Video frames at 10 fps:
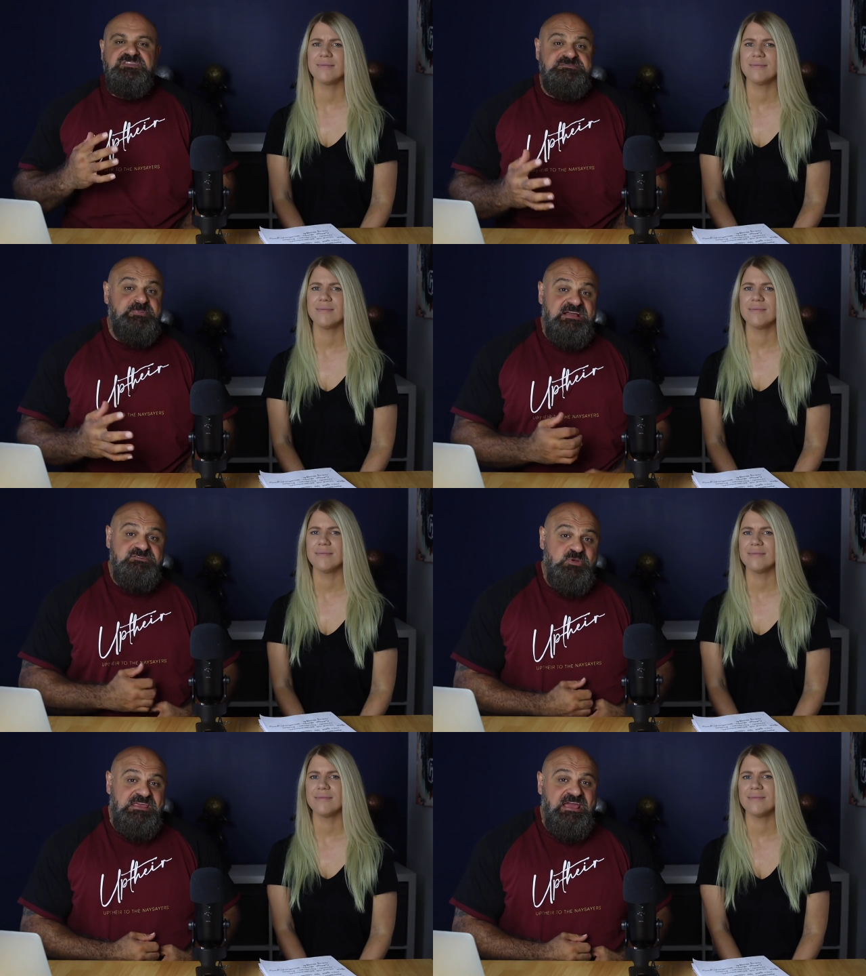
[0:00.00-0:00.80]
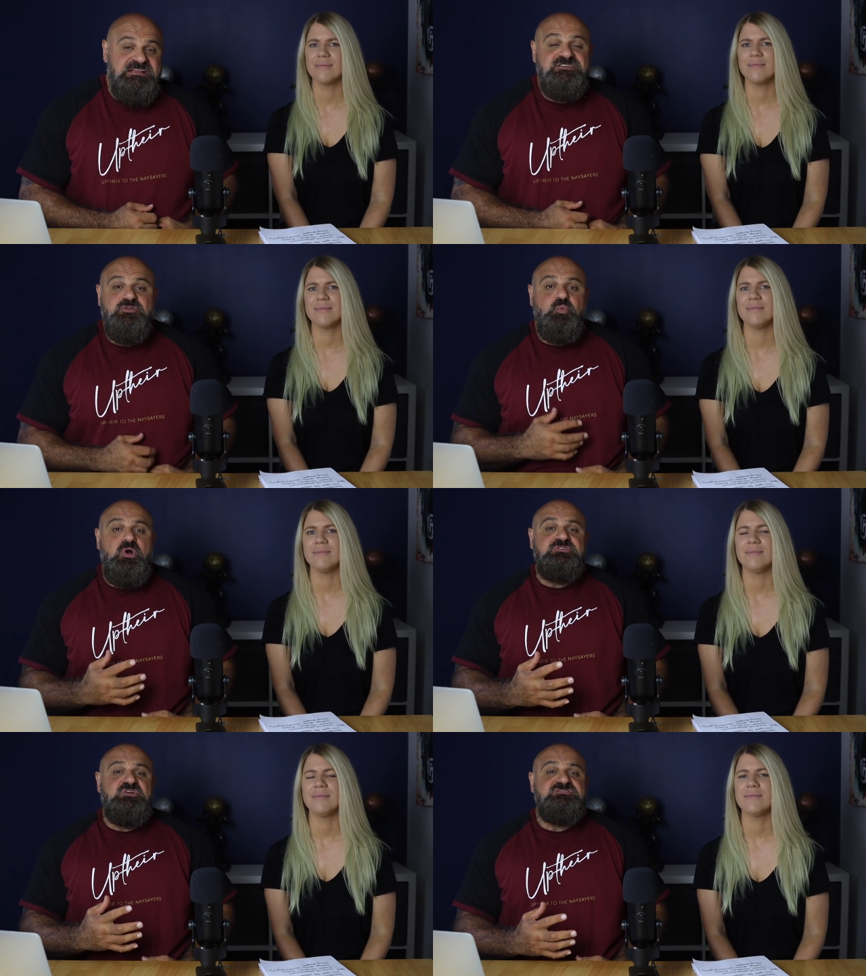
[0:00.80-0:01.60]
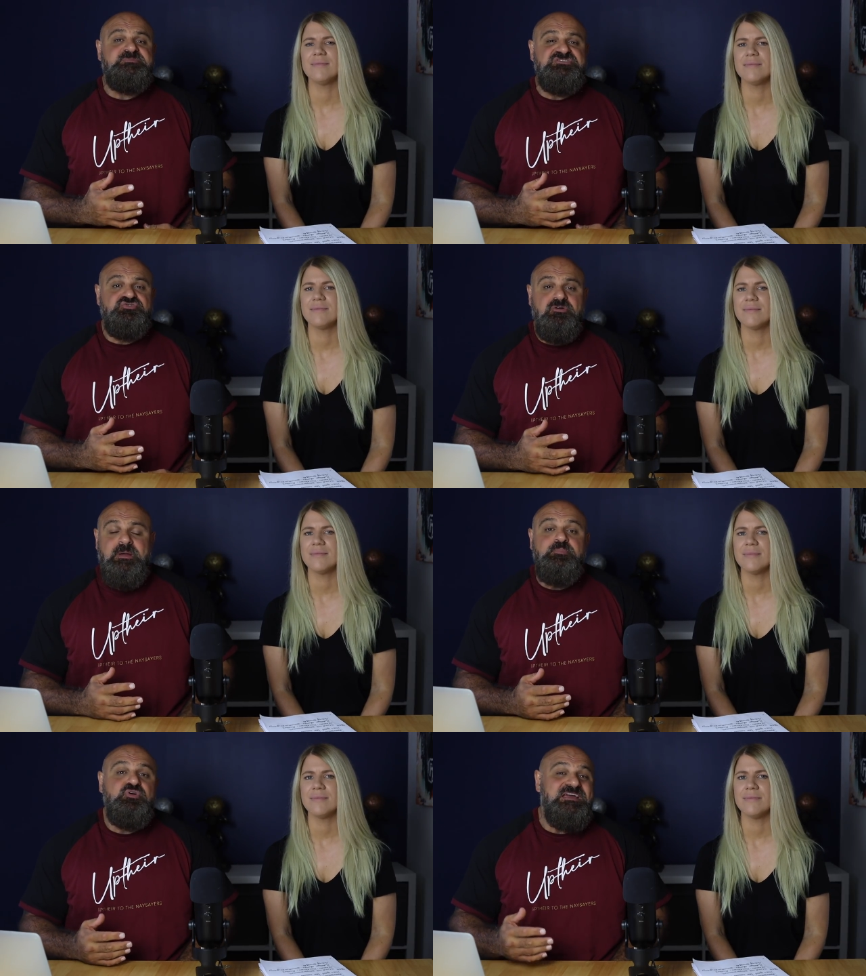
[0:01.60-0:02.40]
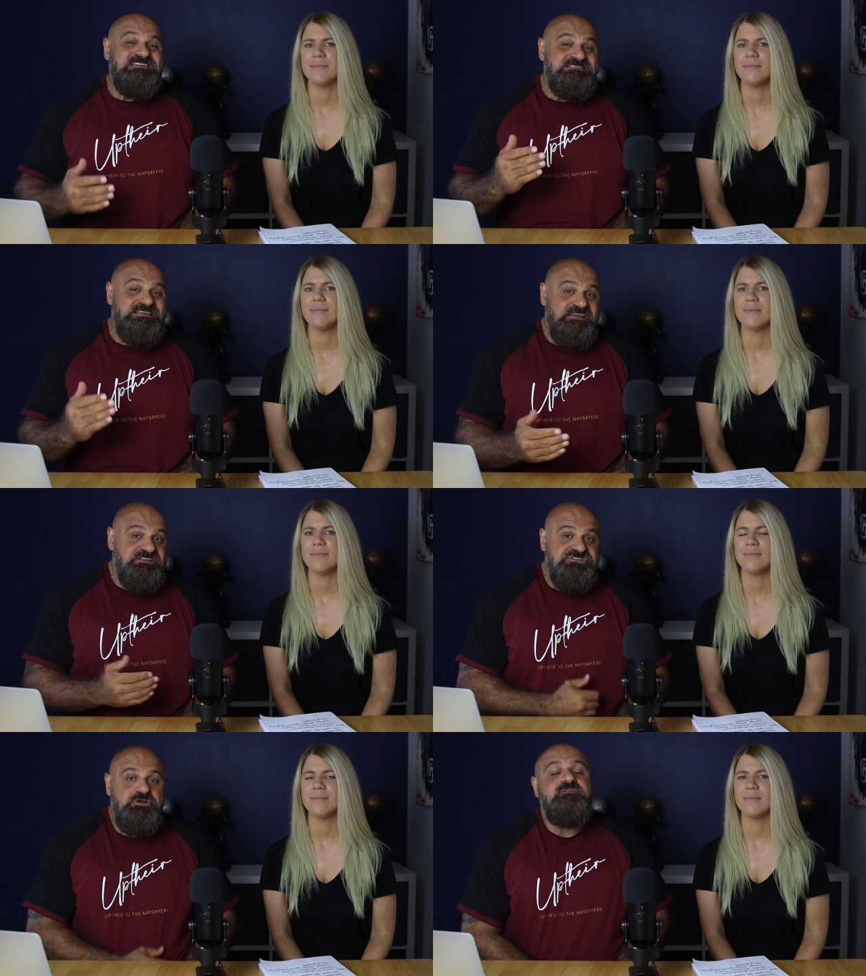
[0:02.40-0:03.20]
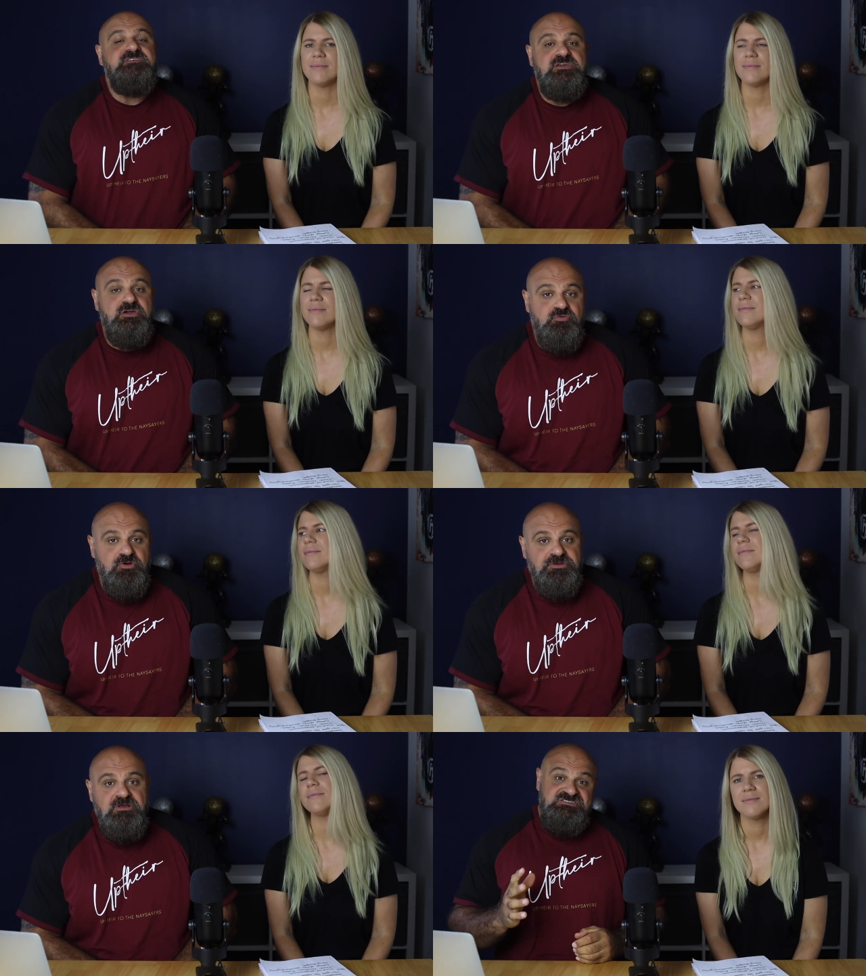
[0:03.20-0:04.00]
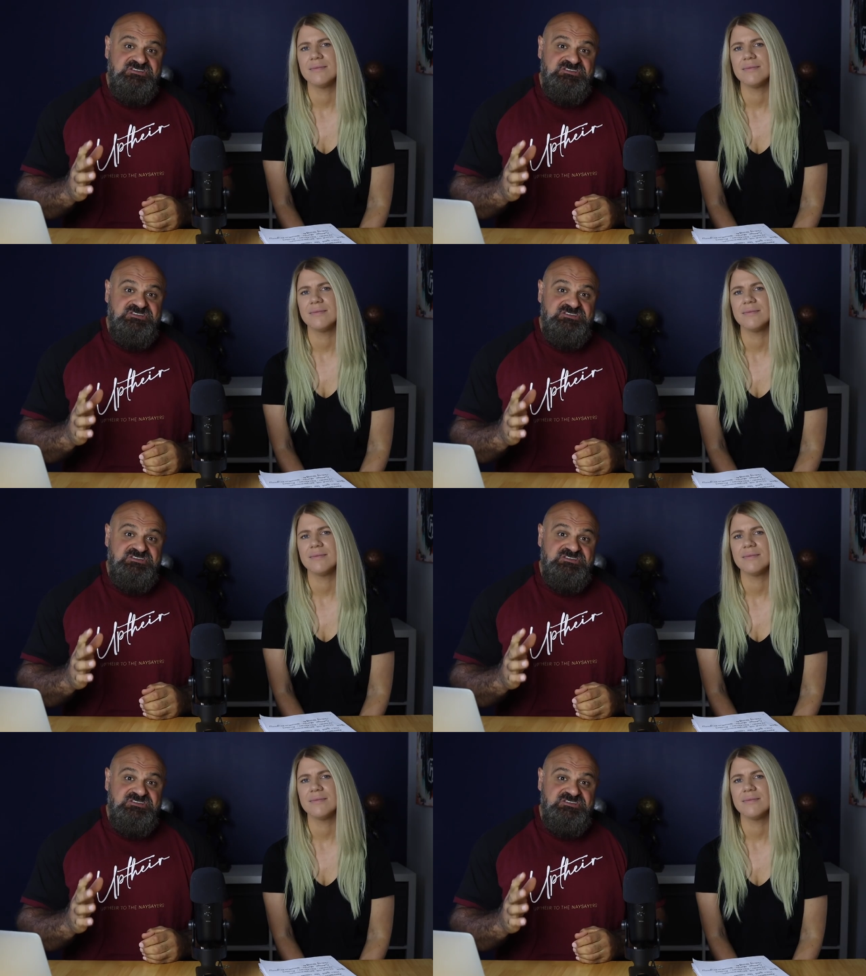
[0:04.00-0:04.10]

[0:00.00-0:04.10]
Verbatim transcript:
Speaker 1: This past weekend, the World Ultimate Strongman put their second show of the year on.